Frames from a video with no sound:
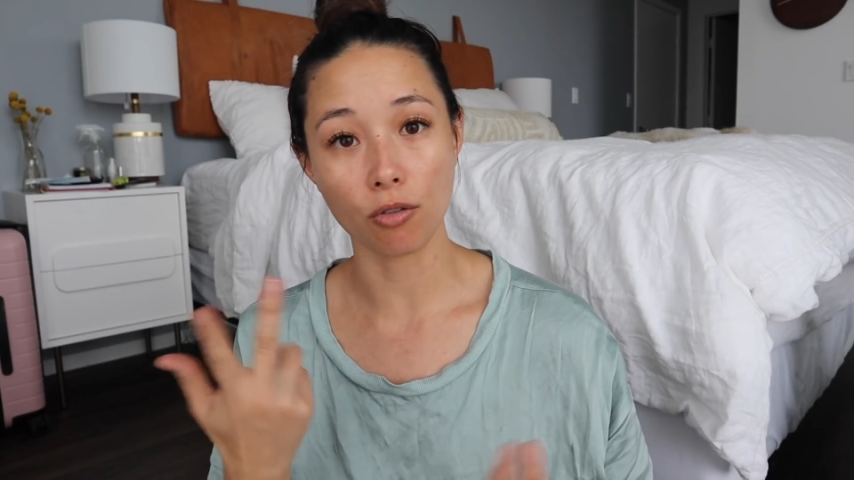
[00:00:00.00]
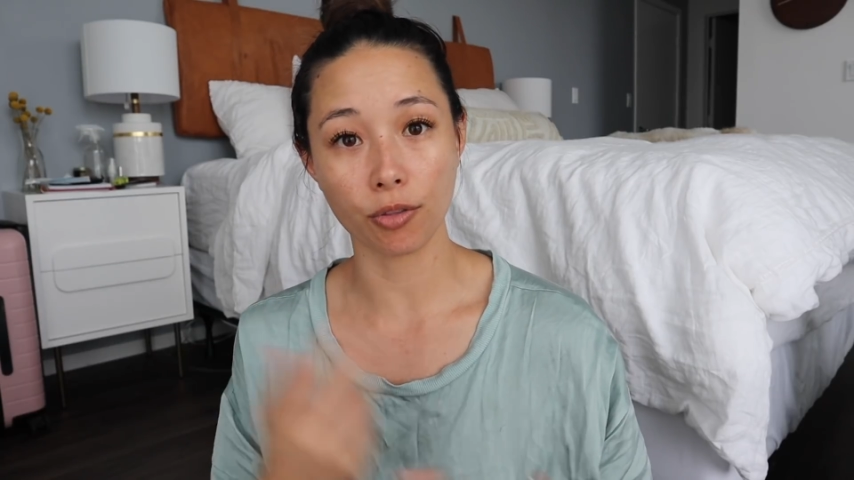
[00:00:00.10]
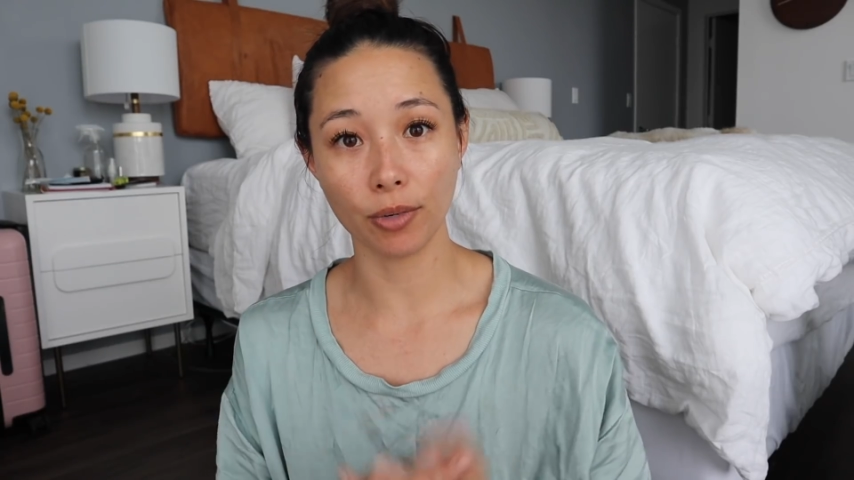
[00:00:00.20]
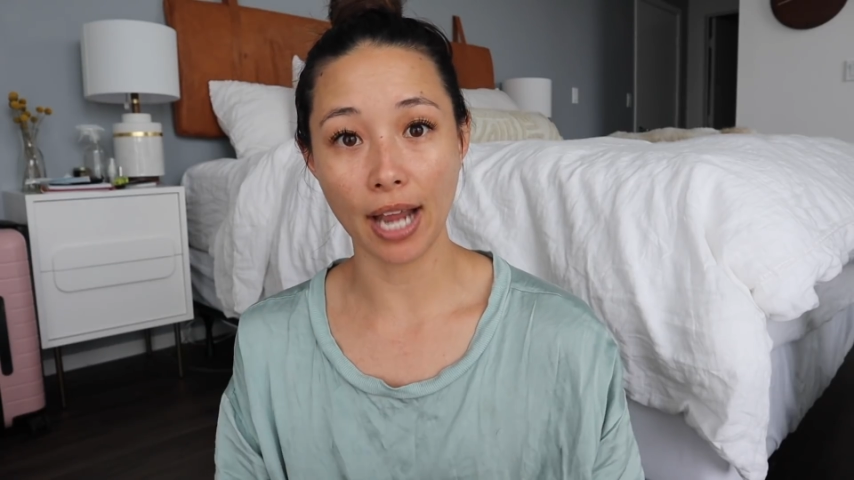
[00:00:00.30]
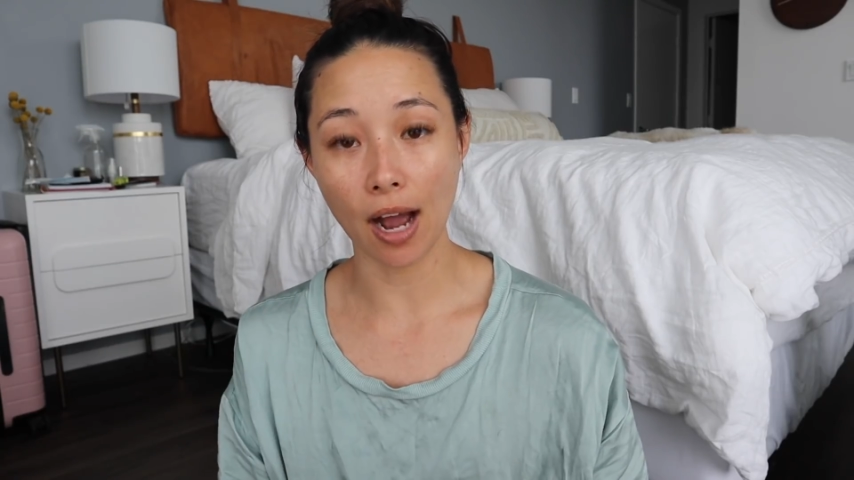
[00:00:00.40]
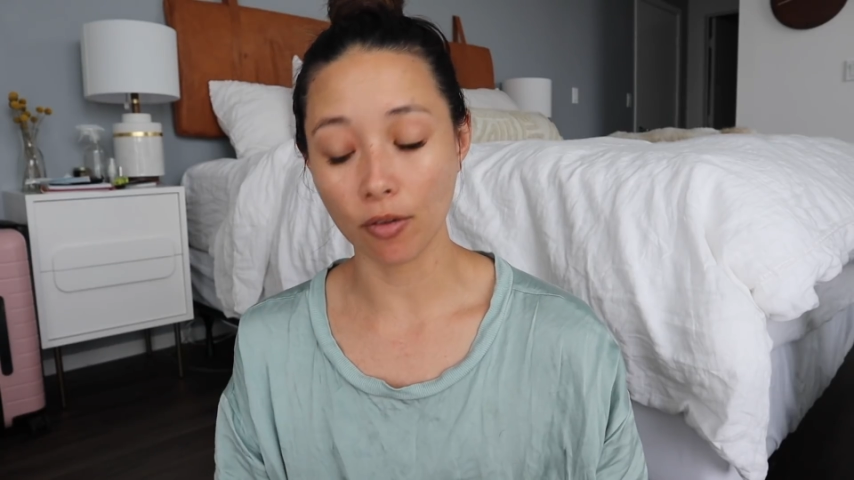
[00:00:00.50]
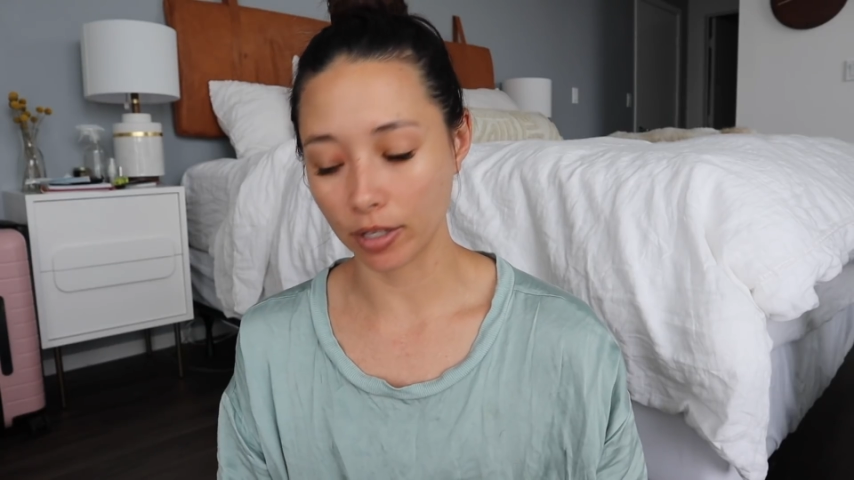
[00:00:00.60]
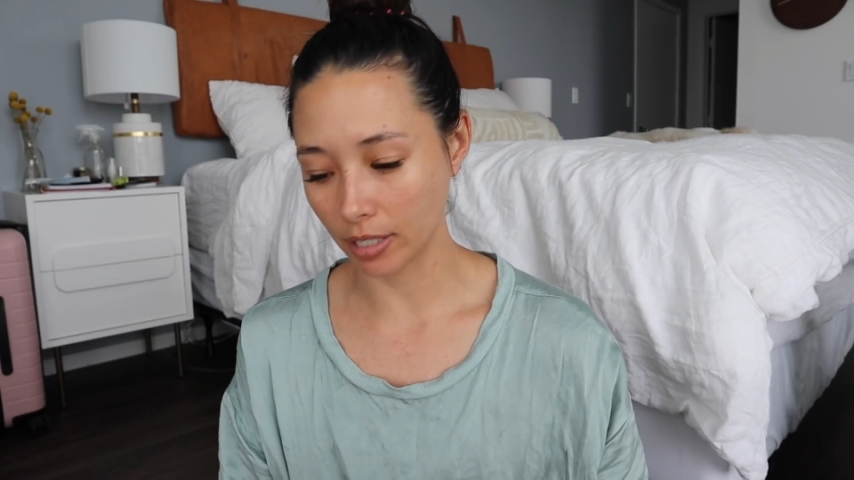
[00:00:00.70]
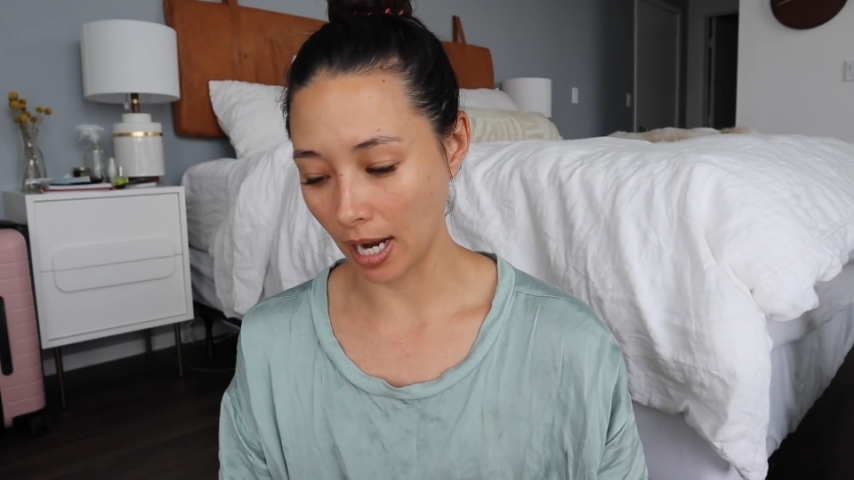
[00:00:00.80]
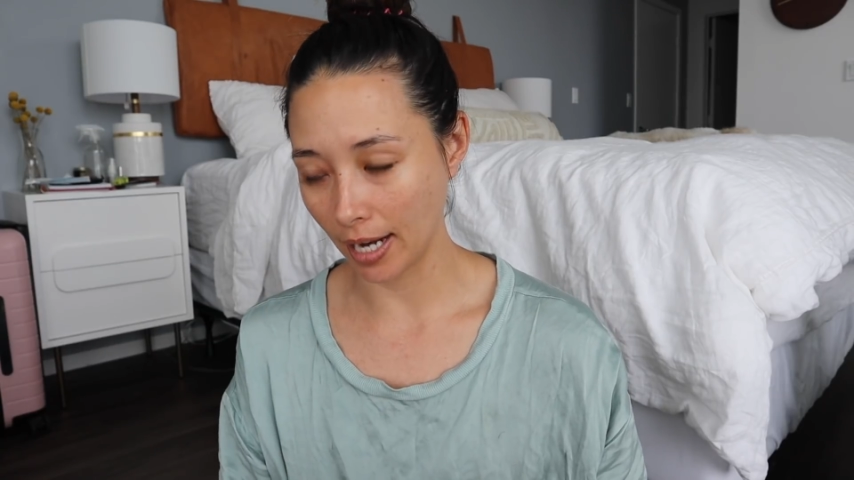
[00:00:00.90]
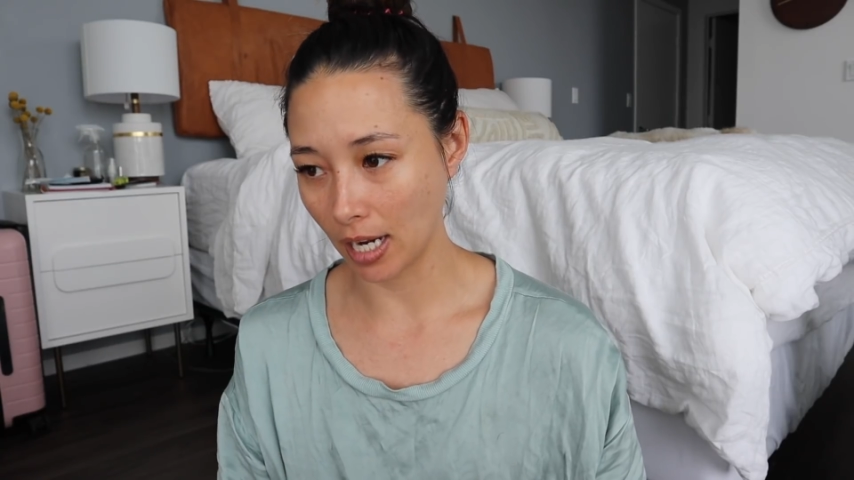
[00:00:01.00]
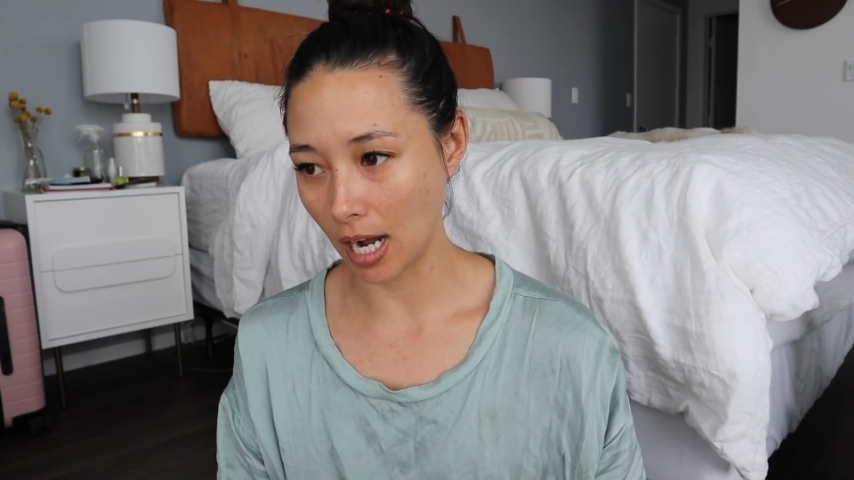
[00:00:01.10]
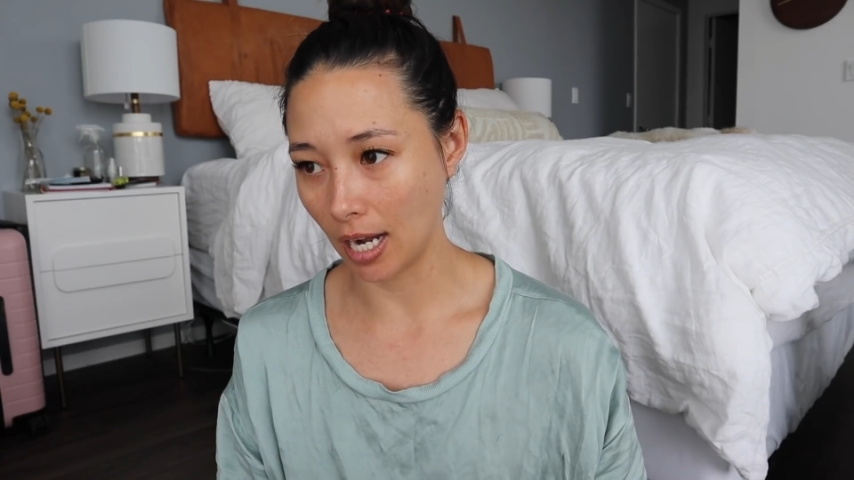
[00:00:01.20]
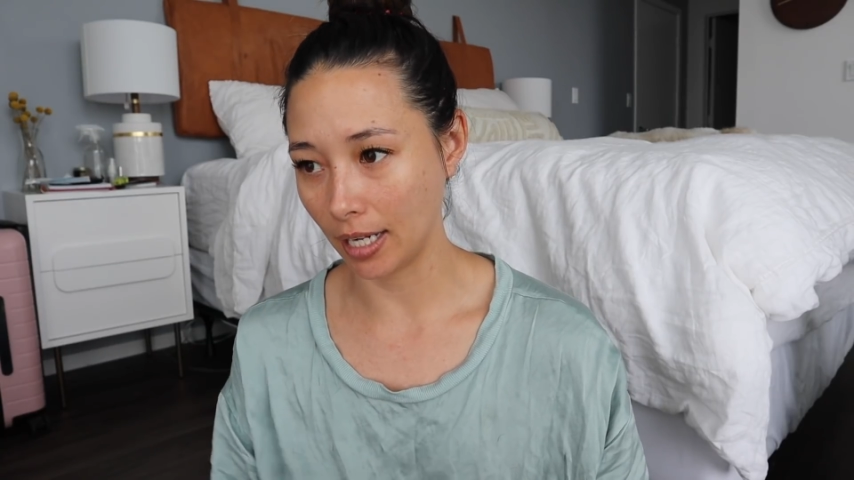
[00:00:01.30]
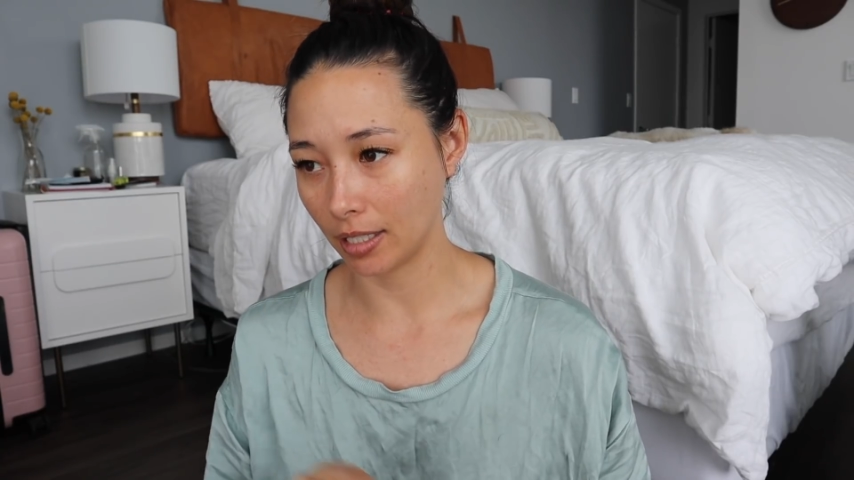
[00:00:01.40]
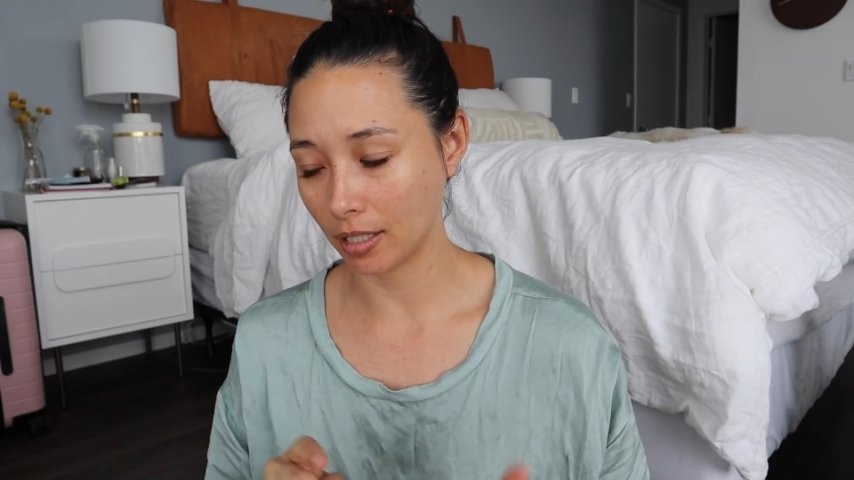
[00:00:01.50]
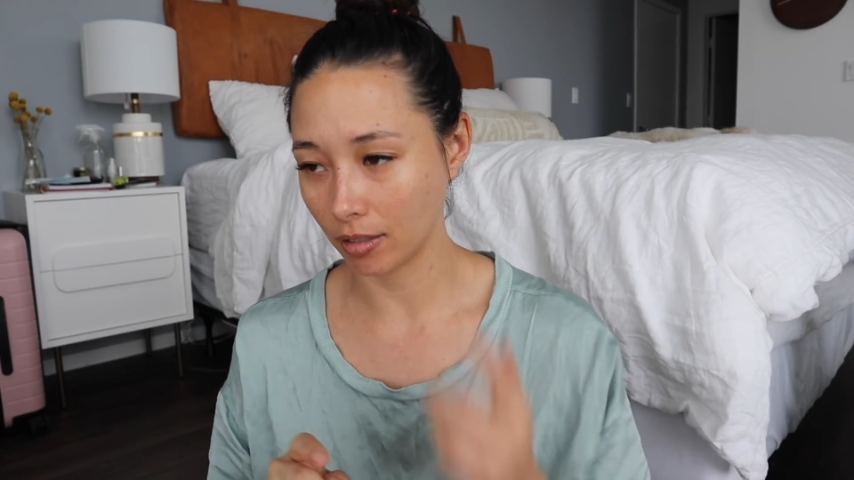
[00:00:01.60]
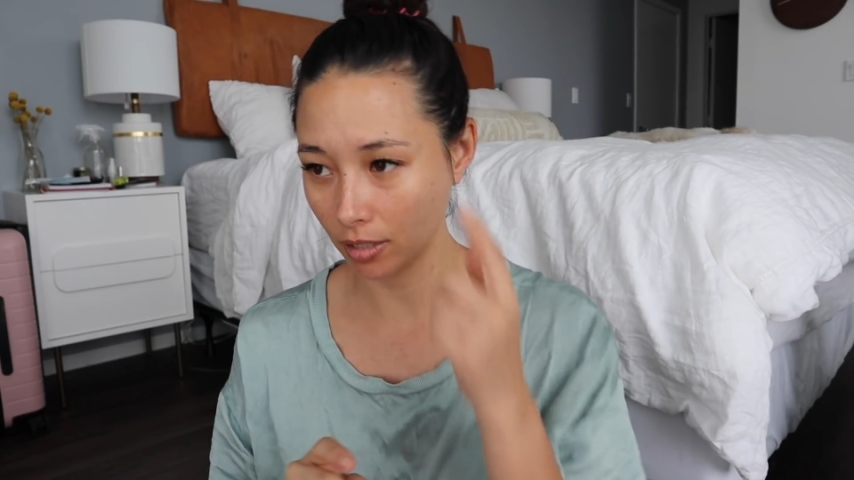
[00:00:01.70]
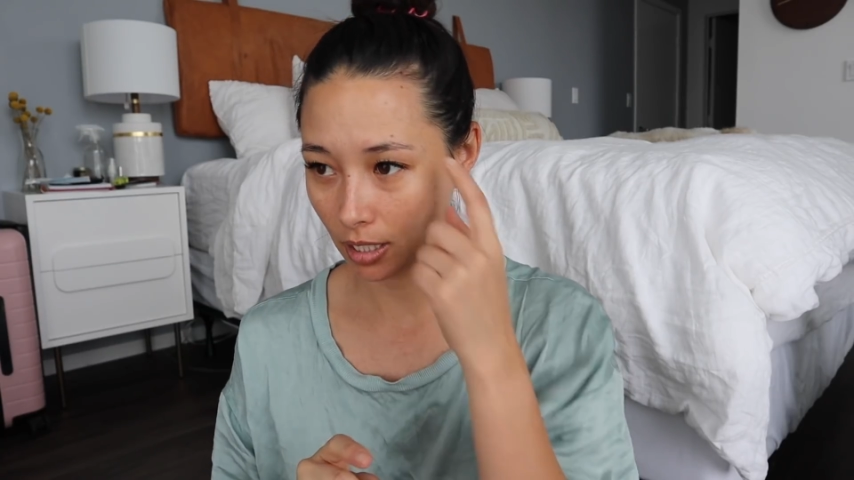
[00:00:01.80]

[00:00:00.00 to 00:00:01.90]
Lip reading: 3 hours, I got,